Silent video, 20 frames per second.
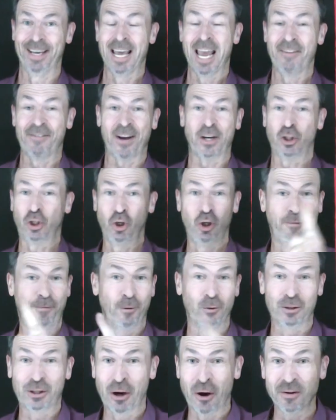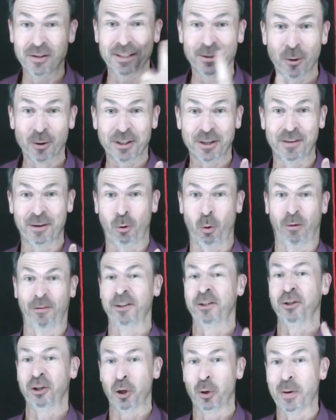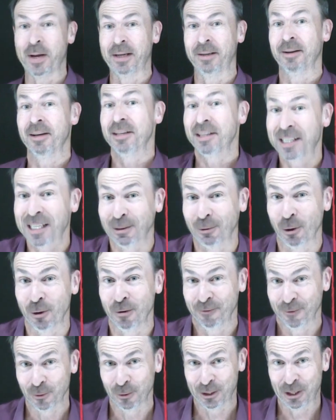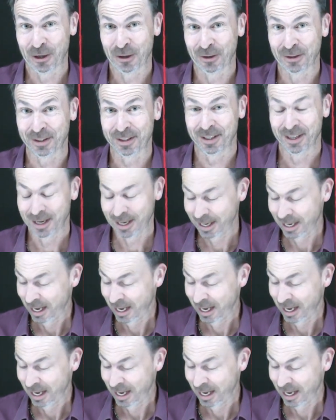In fact, two full turns is also the equivalent to doing zero full turns.